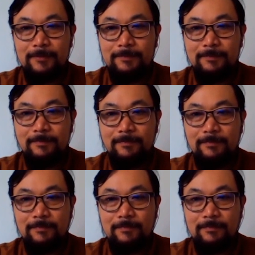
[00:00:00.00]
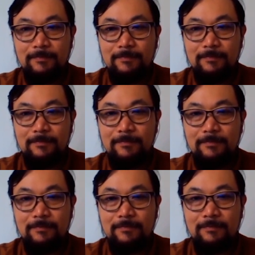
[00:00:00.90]

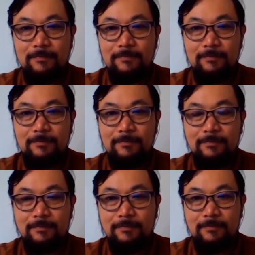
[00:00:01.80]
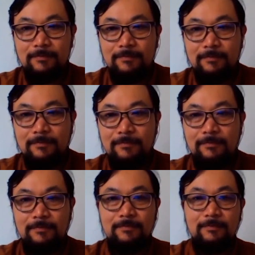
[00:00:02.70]

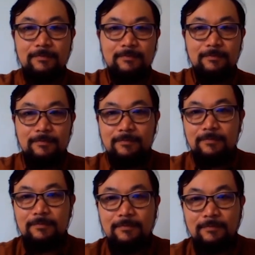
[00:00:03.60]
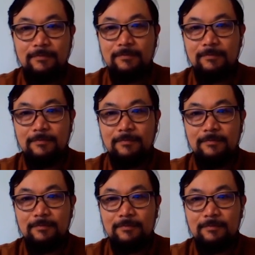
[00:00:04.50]

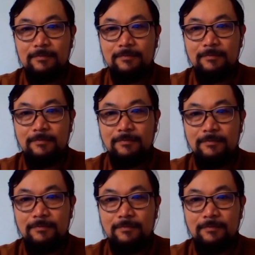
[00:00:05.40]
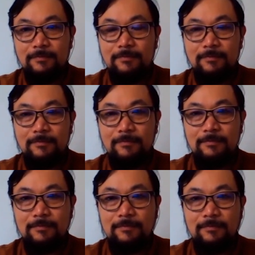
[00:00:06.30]

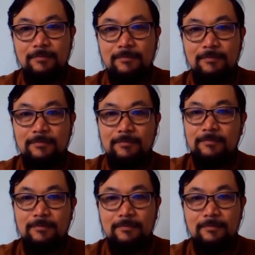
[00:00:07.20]
The person shown says nothing.